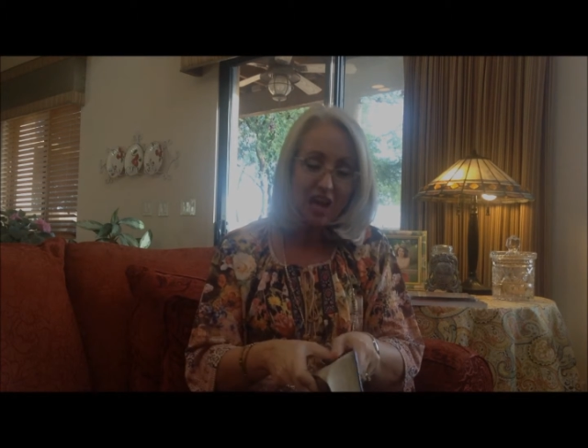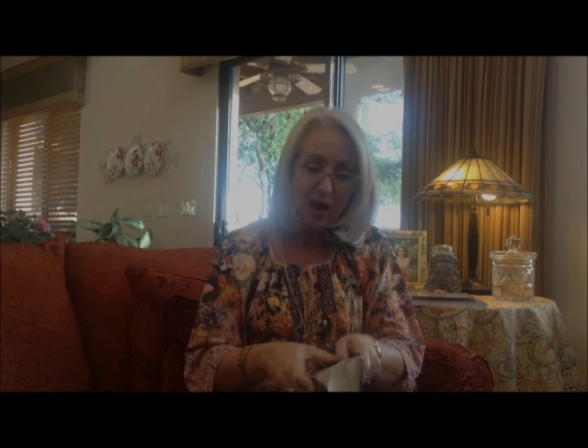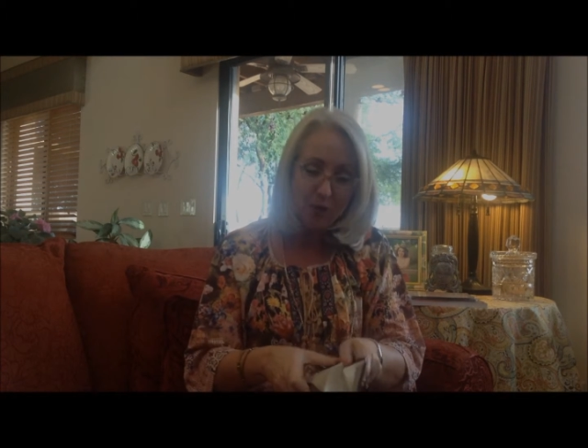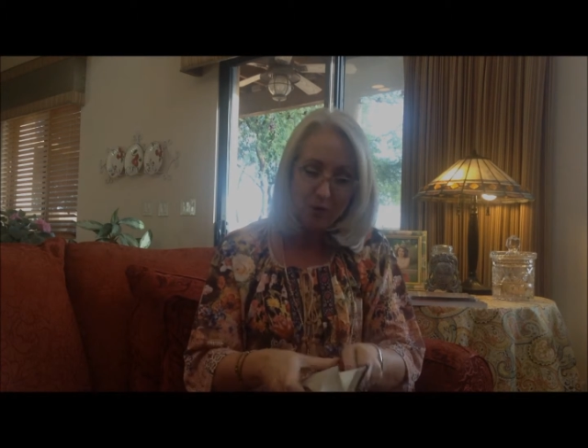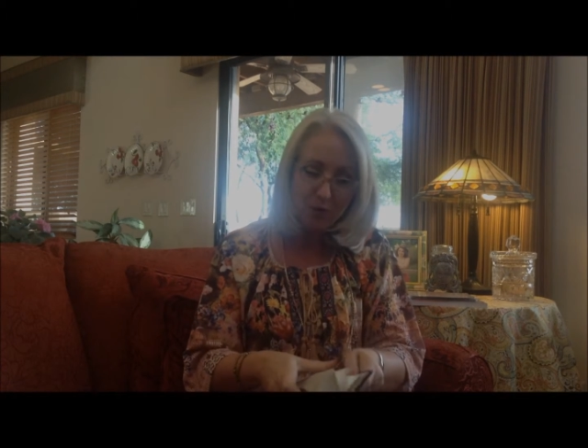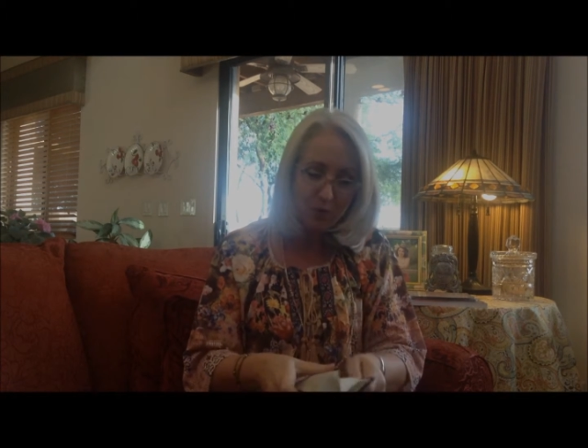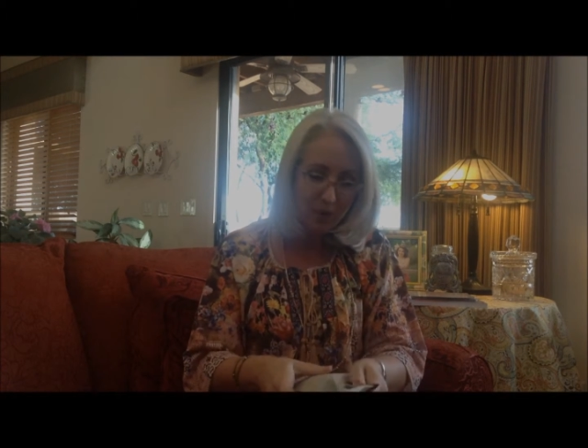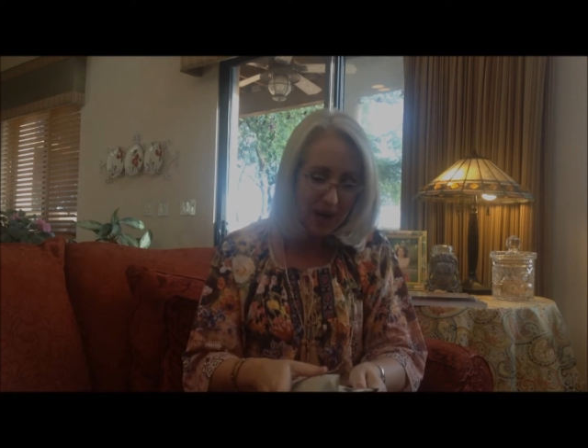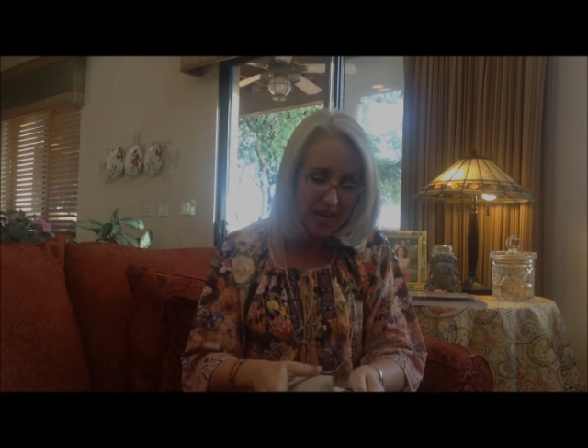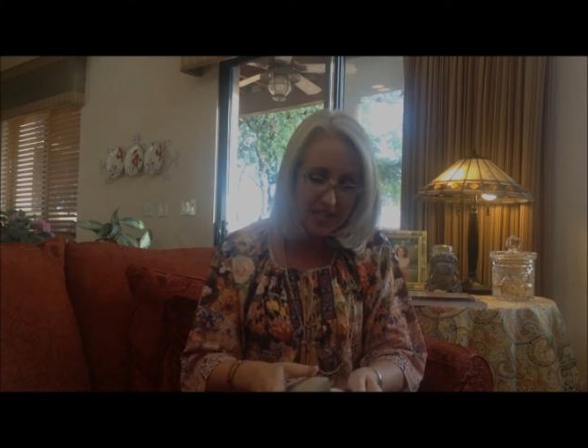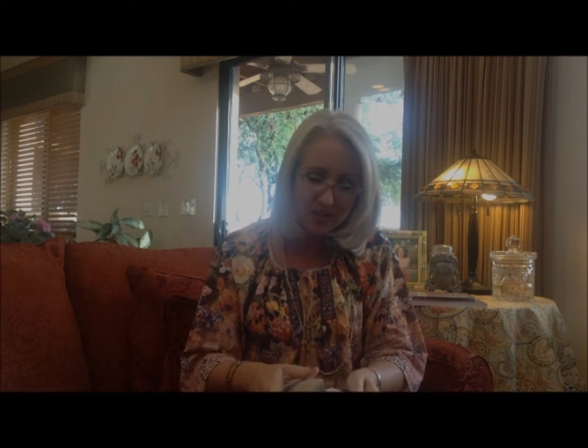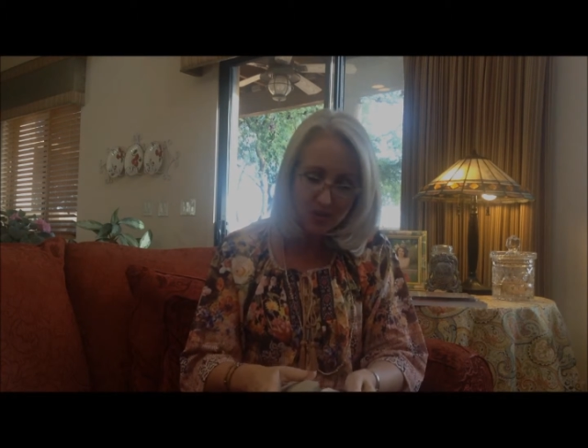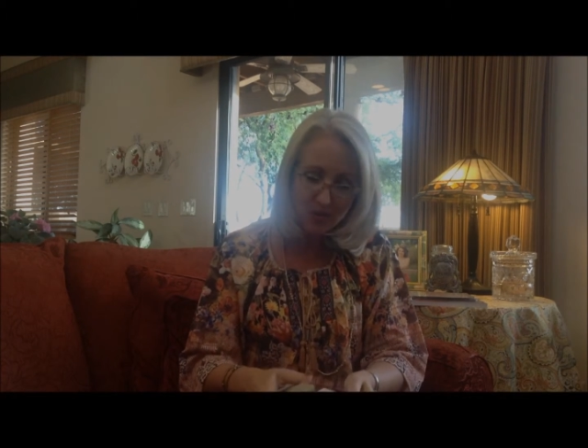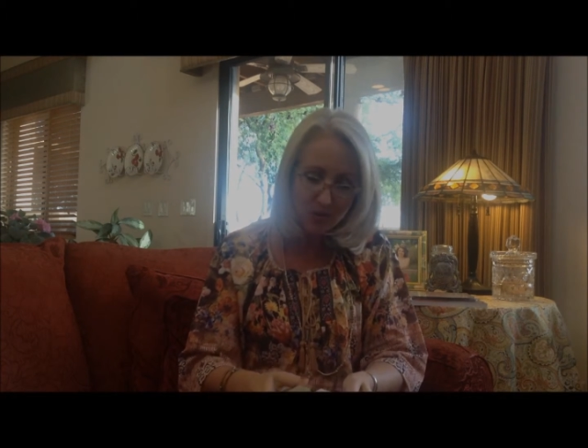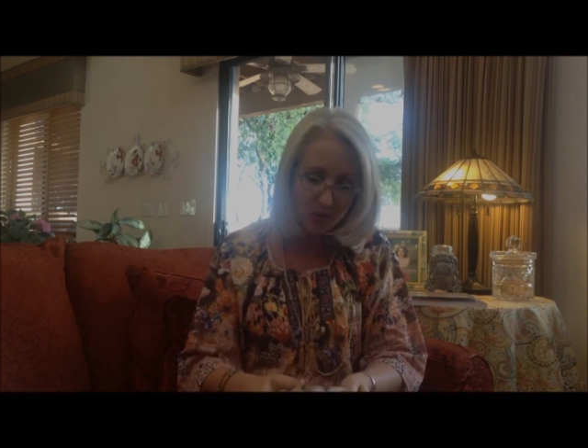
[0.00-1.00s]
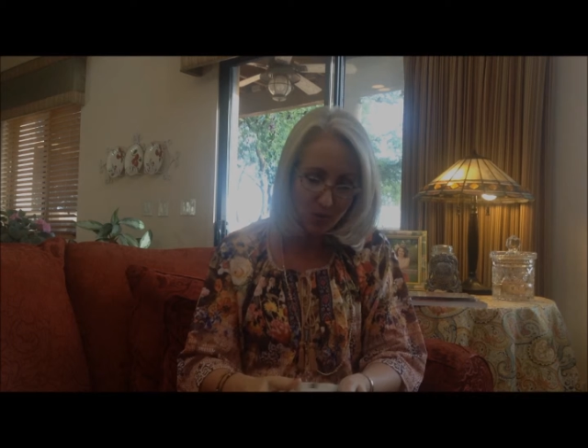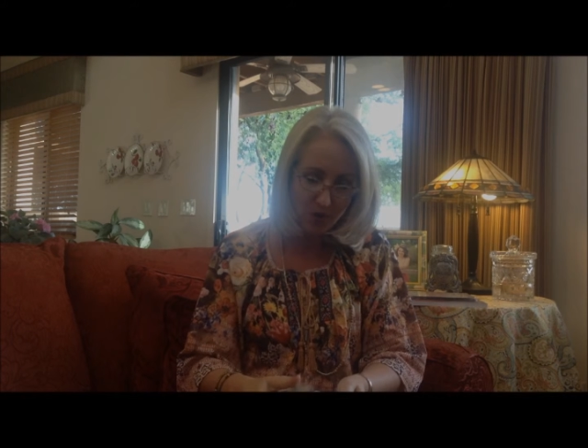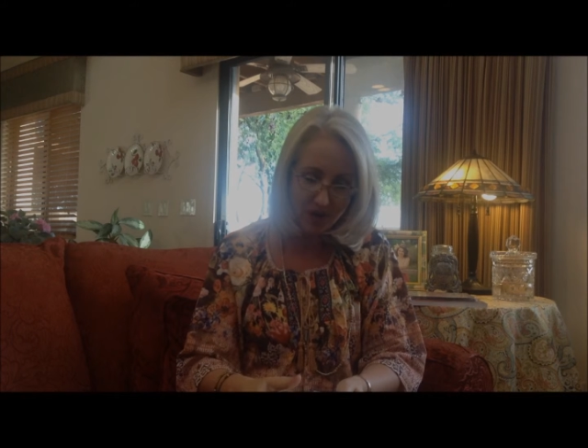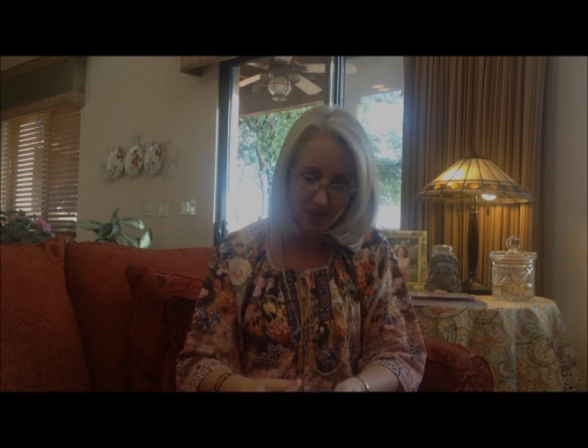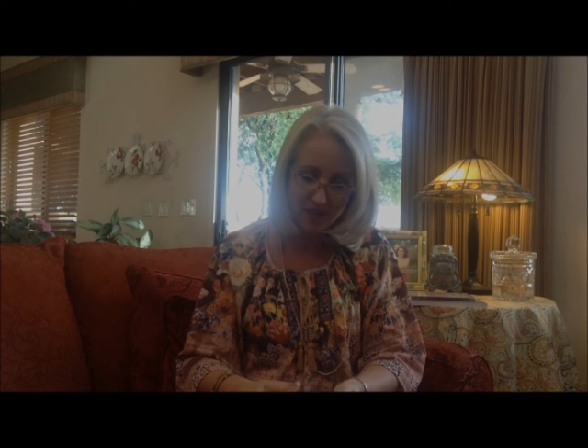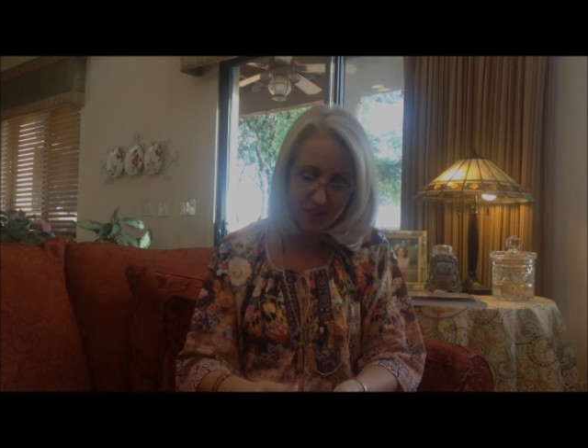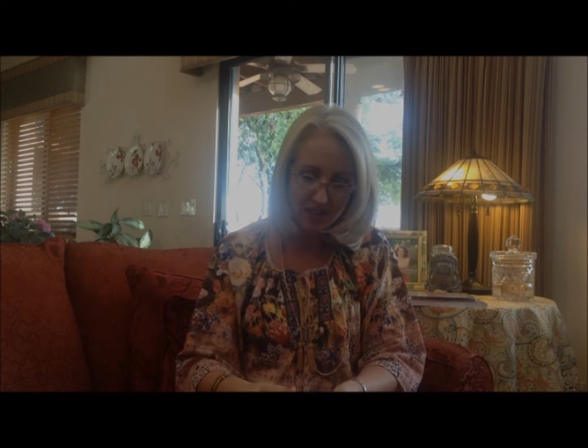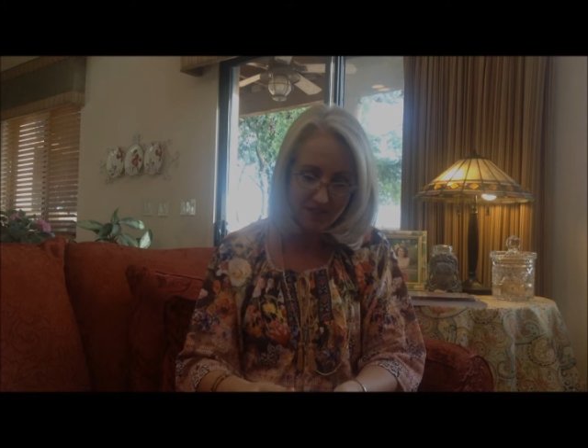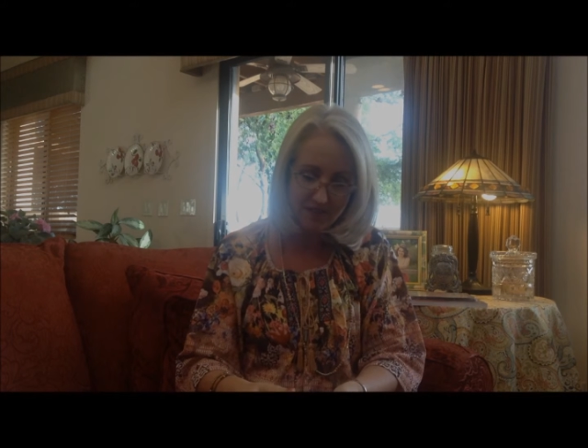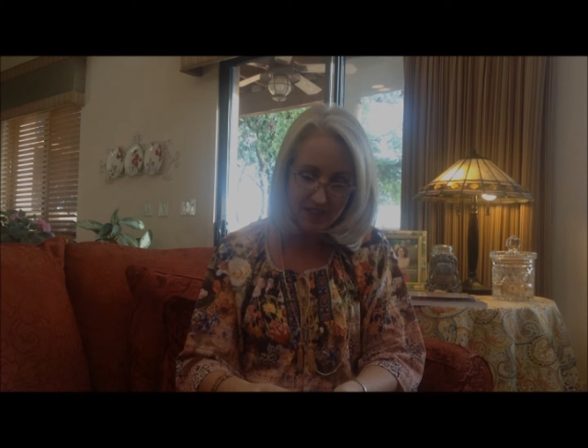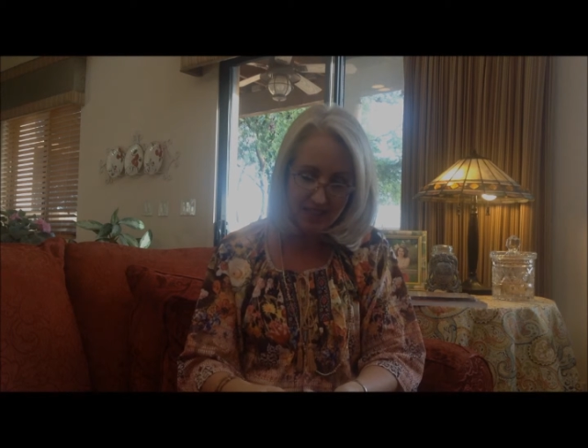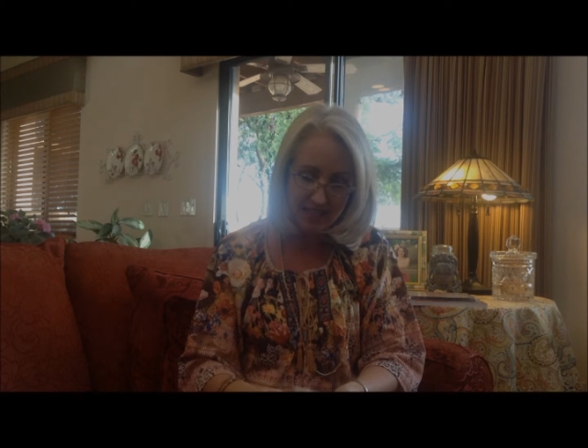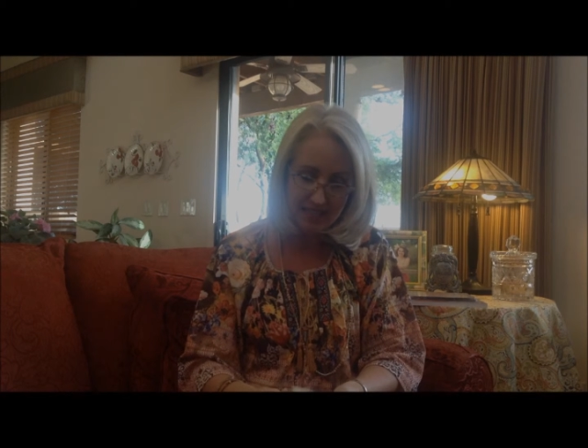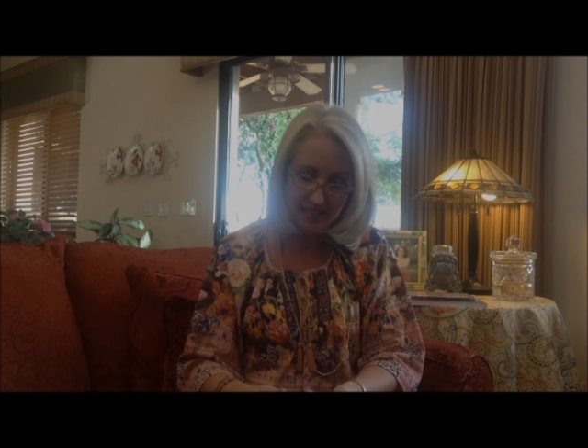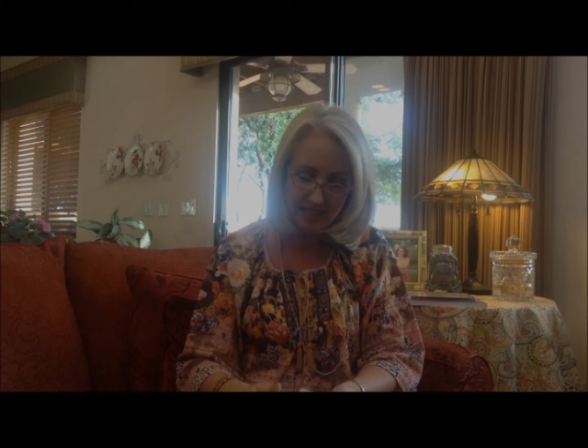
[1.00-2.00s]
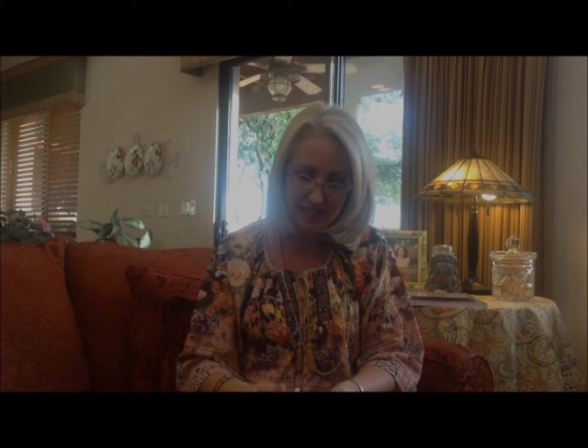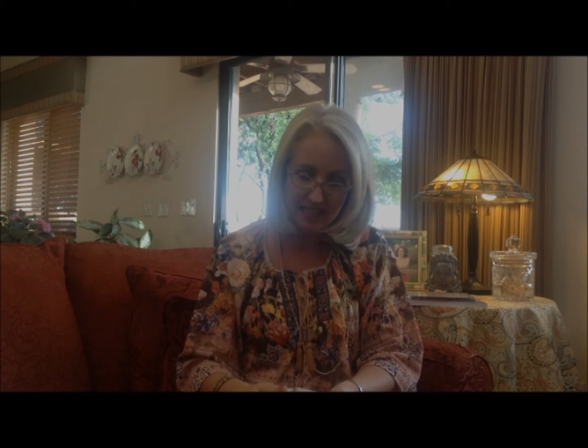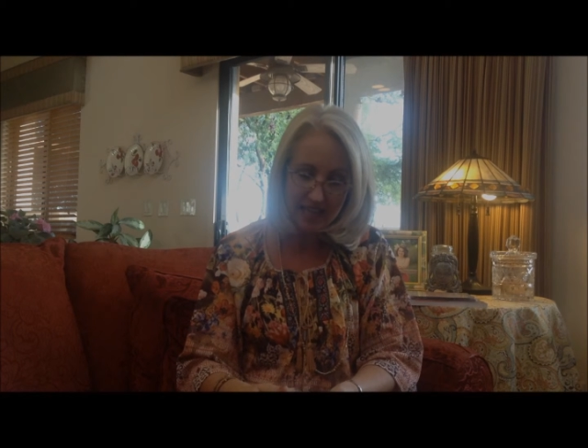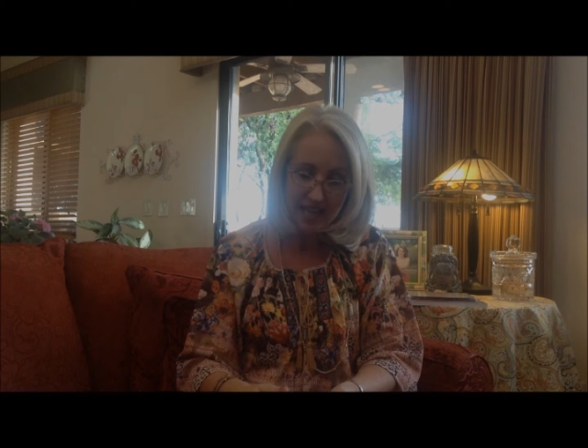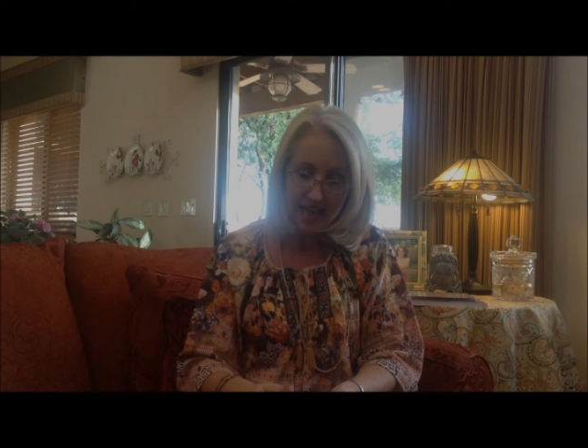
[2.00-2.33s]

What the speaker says: a great source of the healing.